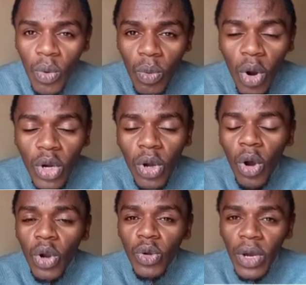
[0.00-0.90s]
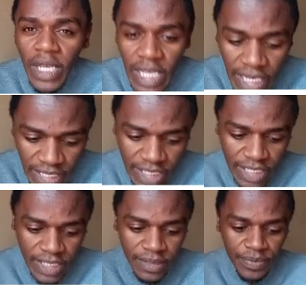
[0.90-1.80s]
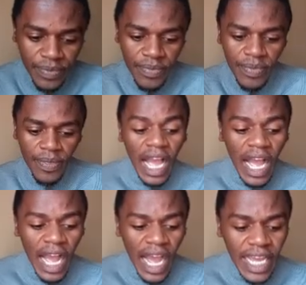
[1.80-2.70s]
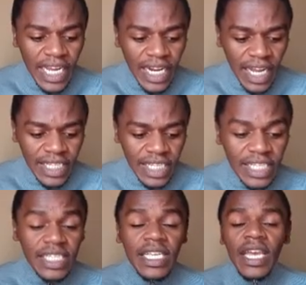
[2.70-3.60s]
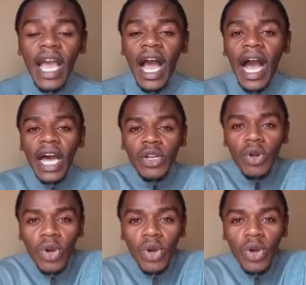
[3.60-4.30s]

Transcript: worn on your ears. Eyeglasses are no